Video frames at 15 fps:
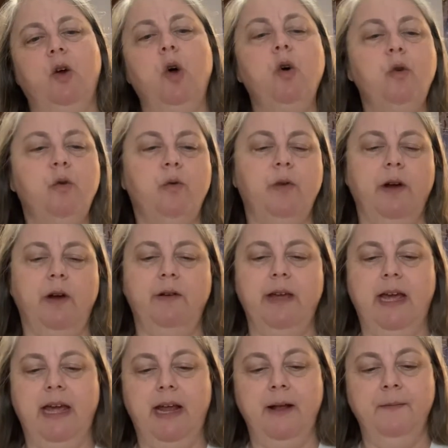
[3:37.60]
Oh,
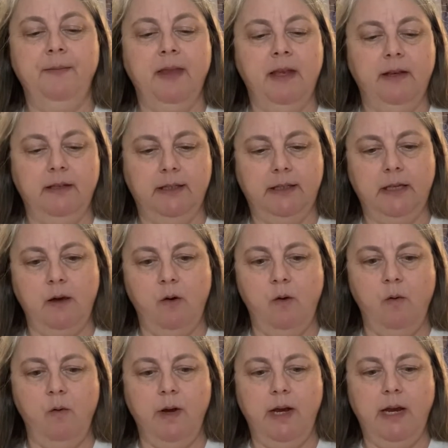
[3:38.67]
okay.
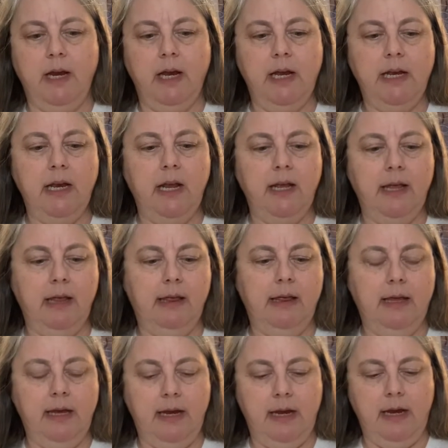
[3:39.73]
So in
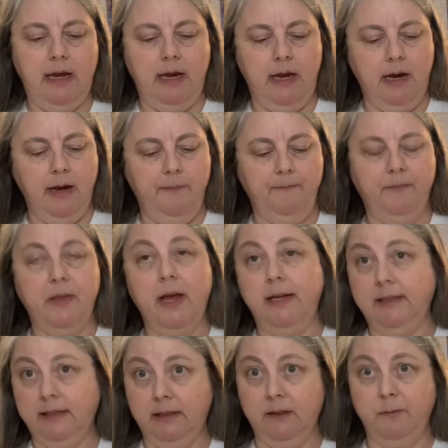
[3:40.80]
the
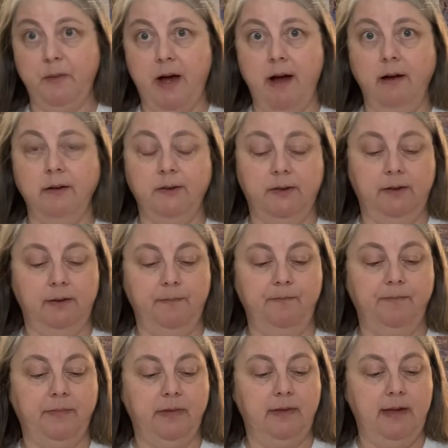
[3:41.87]
nice list Box
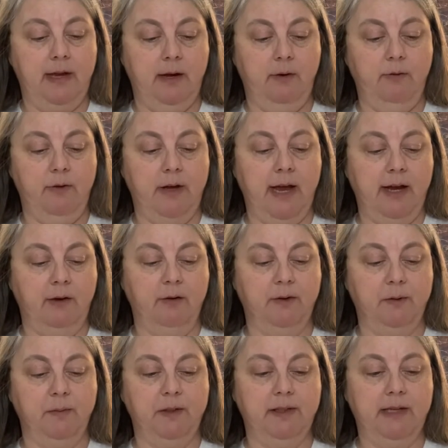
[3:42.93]
in, at
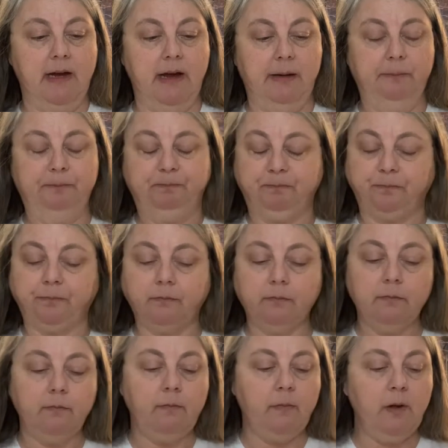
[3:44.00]
Christmas time,
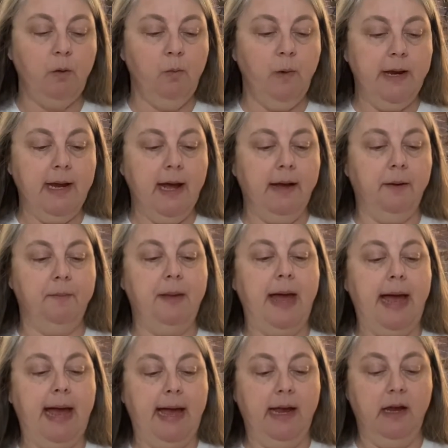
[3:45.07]
we got a
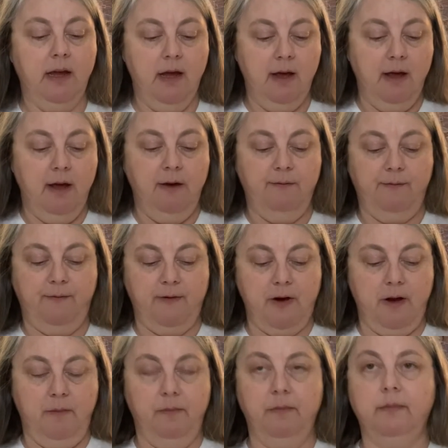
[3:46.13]
bag
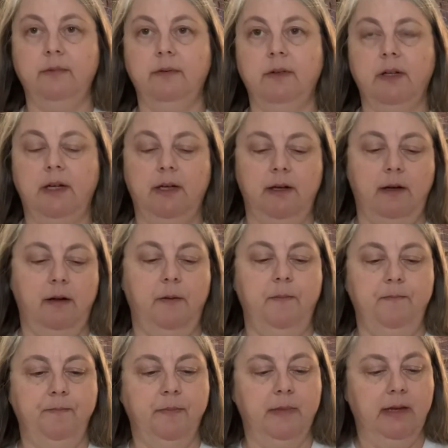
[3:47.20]
from
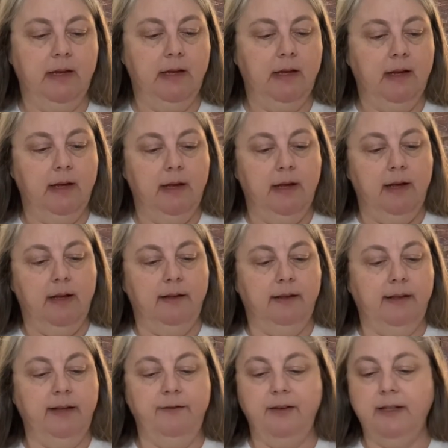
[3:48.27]
um,
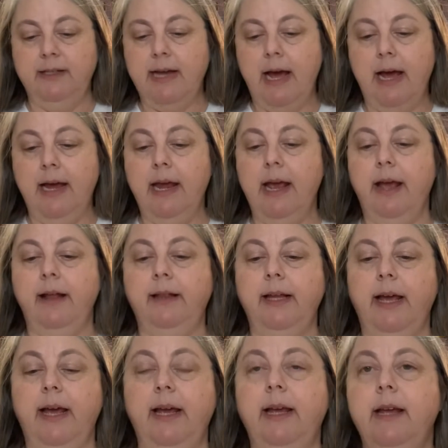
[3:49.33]
Live and Die
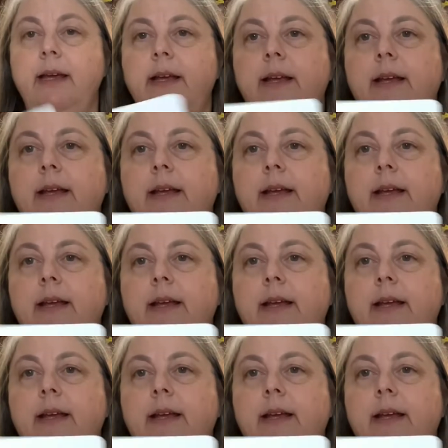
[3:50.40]
LA.